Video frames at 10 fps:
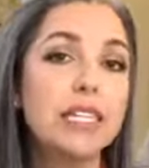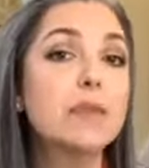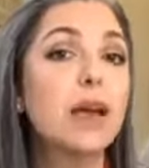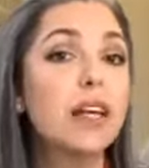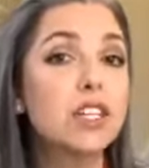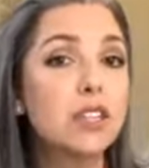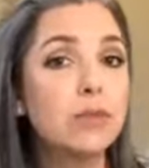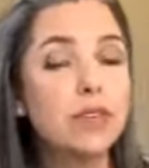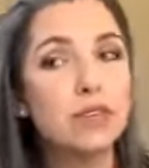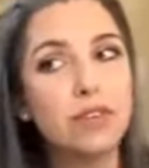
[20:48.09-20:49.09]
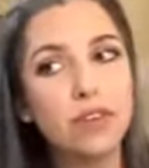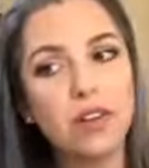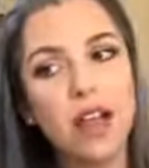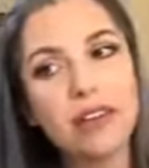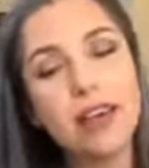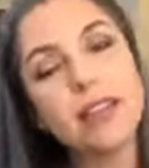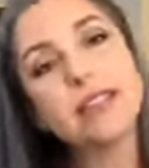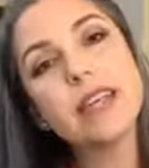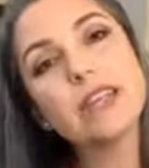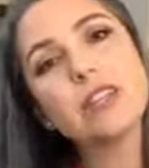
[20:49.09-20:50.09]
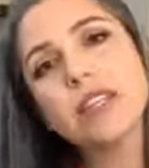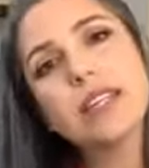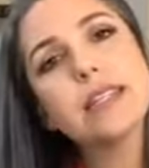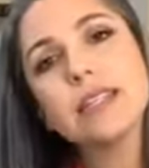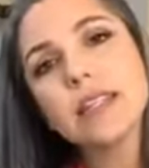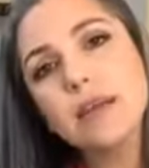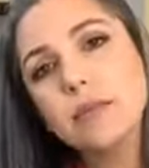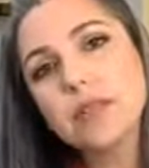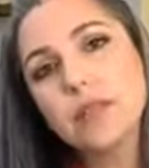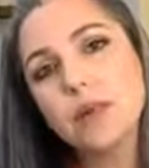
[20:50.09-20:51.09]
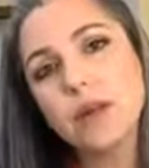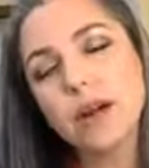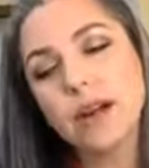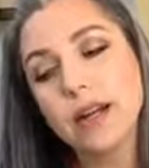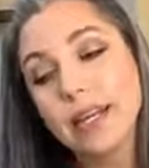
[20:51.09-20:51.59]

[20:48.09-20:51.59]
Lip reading: especially when you feel like that intention has slipped or